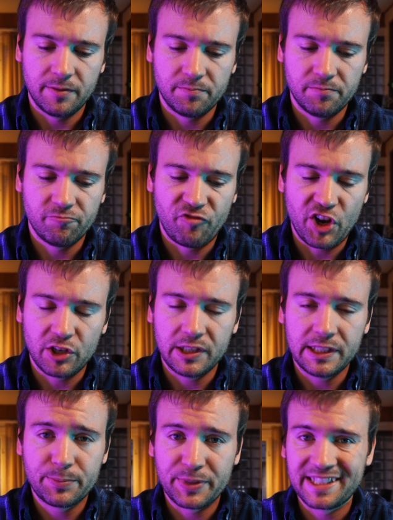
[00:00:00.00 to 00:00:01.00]
very
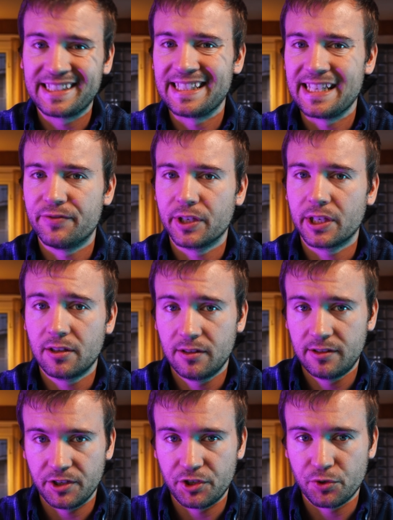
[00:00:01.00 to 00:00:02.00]
specific
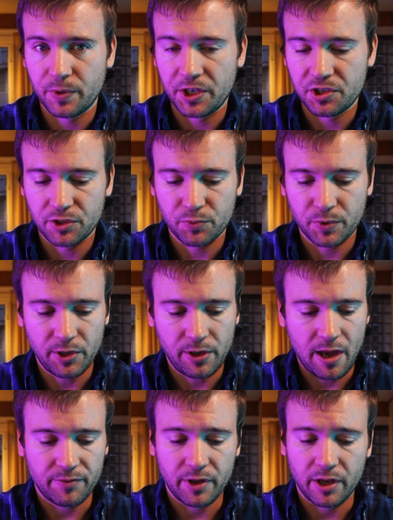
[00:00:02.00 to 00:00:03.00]
situations where you
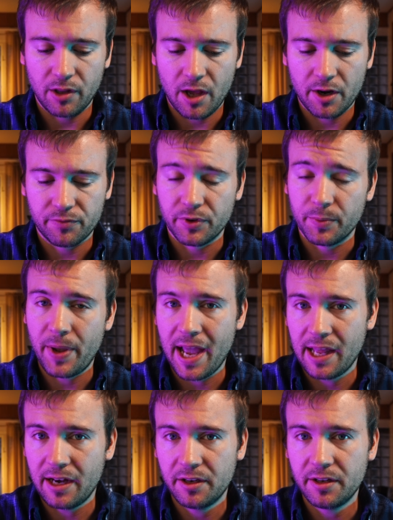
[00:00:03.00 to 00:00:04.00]
have a lot of
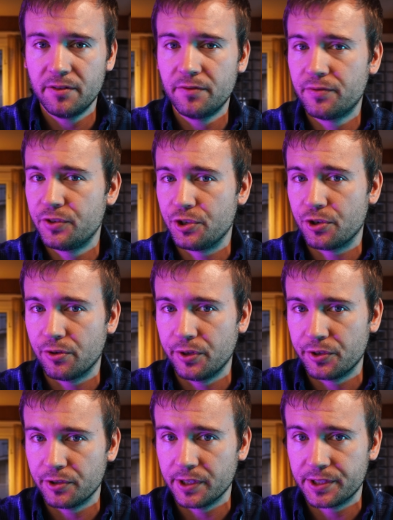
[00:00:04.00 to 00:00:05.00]
repetitive journal
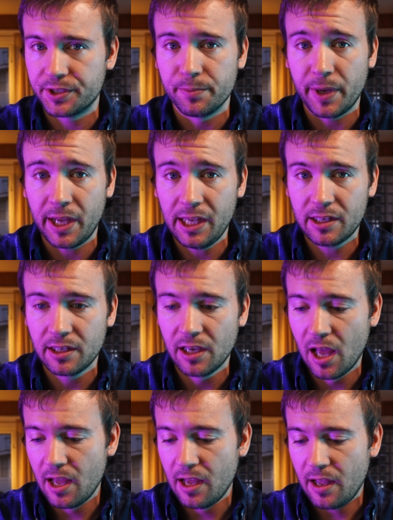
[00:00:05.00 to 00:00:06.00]
entries to make,
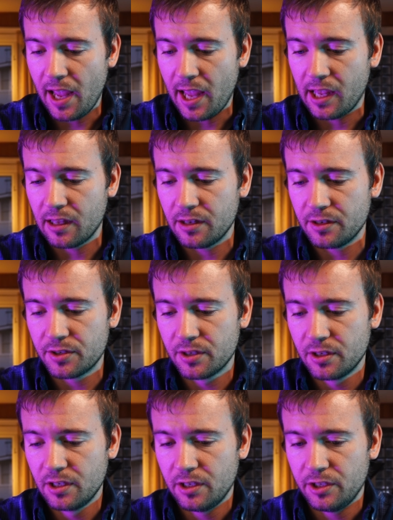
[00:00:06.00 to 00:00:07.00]
and
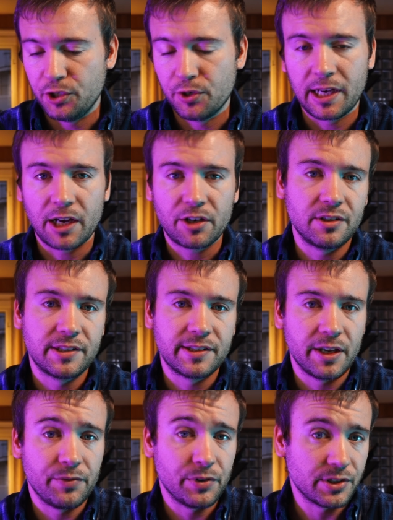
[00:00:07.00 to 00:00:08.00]
you can actually
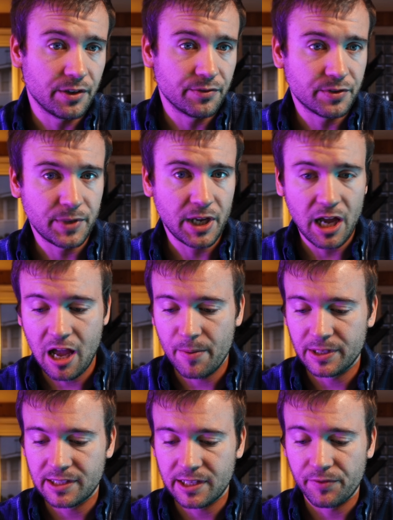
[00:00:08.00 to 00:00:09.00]
save yourself some time
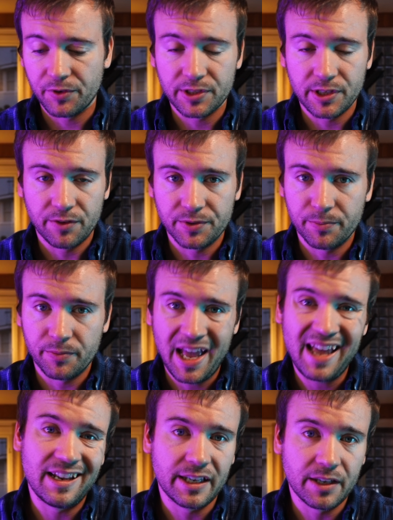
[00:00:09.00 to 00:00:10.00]
and save yourself some
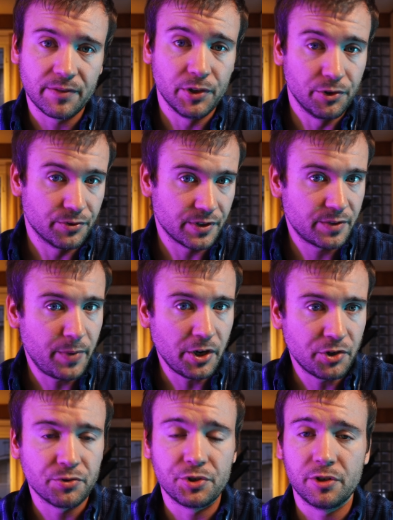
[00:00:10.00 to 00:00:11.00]
headache if you use a
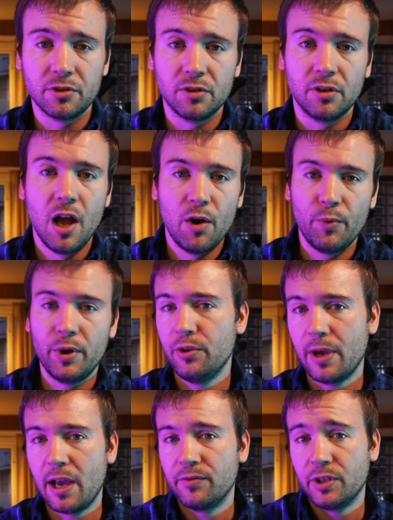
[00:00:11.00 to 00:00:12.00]
special journal when you
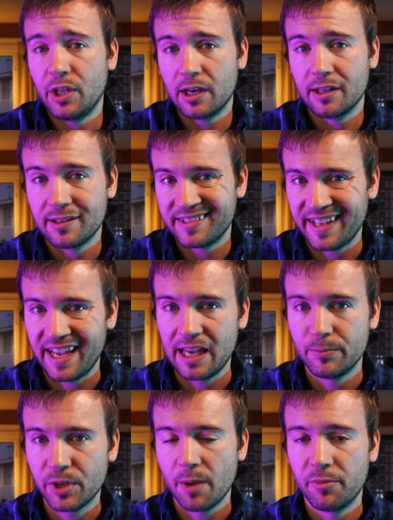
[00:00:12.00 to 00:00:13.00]
have a lot of the
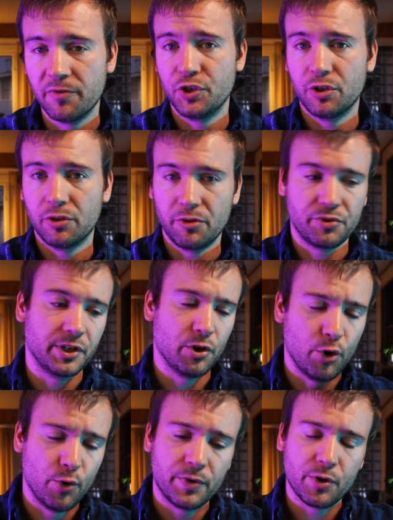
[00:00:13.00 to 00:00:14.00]
same type of journal entry
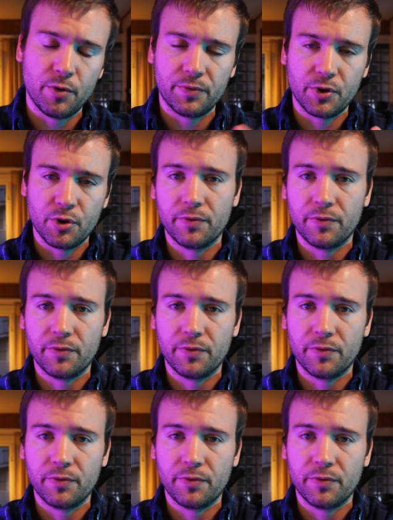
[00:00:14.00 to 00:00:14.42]
over and over and over